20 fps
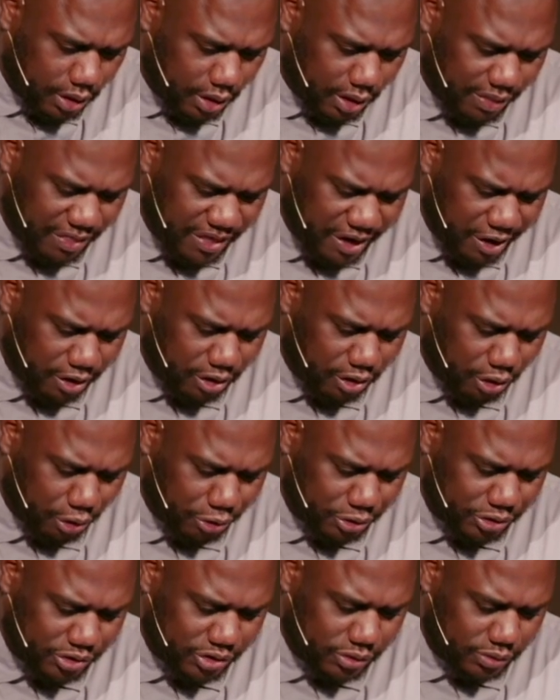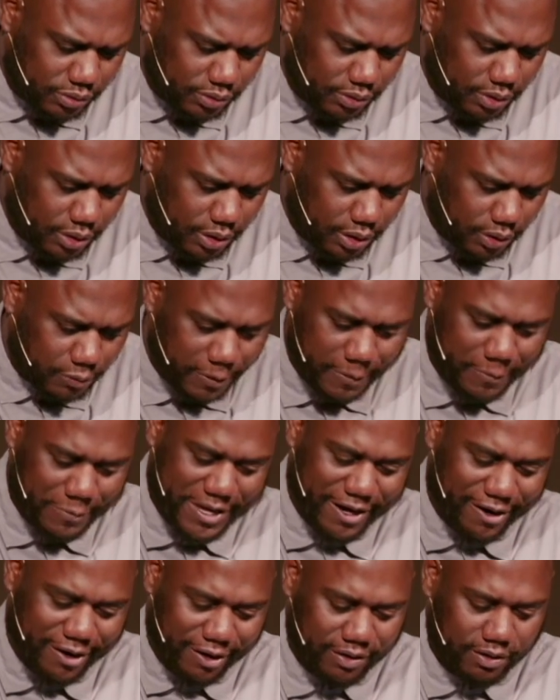And there goes what
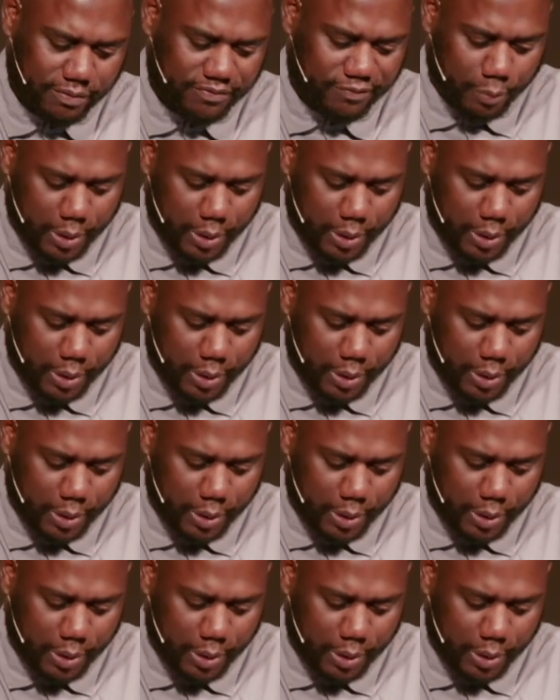we are